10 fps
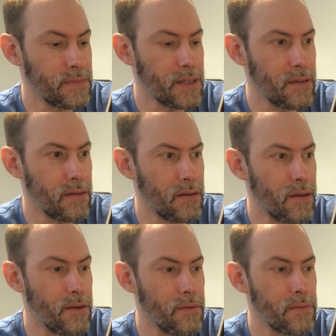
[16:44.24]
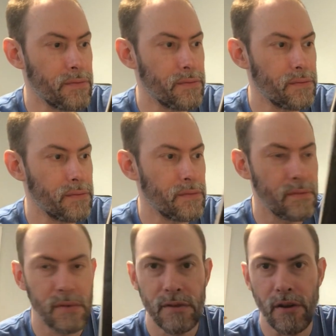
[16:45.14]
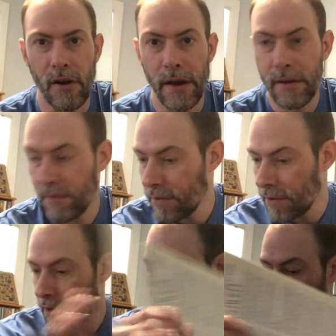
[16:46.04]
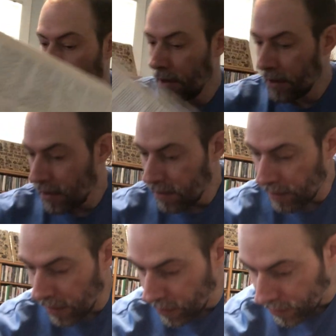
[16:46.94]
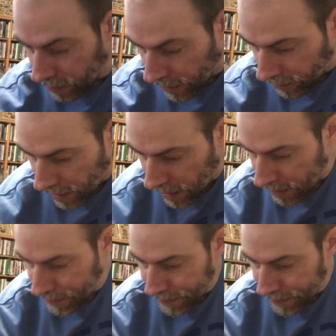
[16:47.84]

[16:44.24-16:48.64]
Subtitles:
don't know. It's alright. Volume 1's where it's at.